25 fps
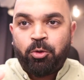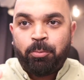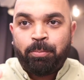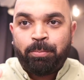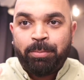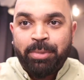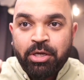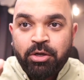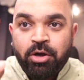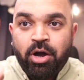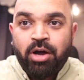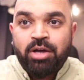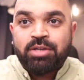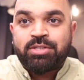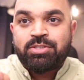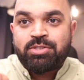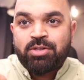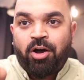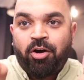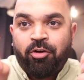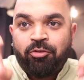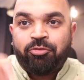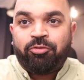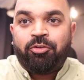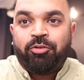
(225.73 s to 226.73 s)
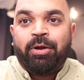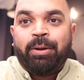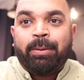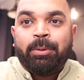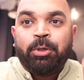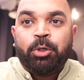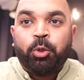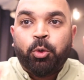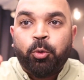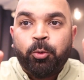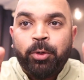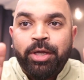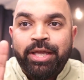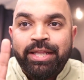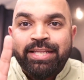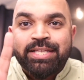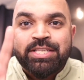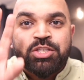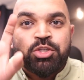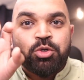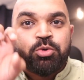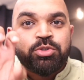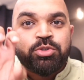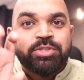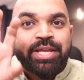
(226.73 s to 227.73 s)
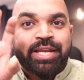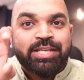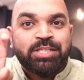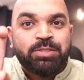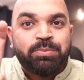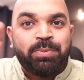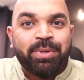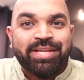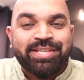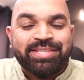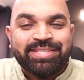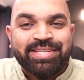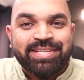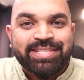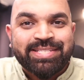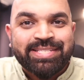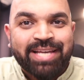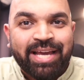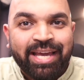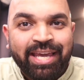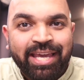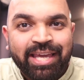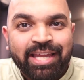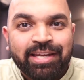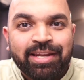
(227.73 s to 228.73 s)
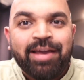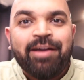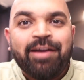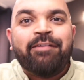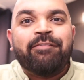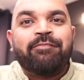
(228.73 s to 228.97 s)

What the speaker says: because of doing this user experience design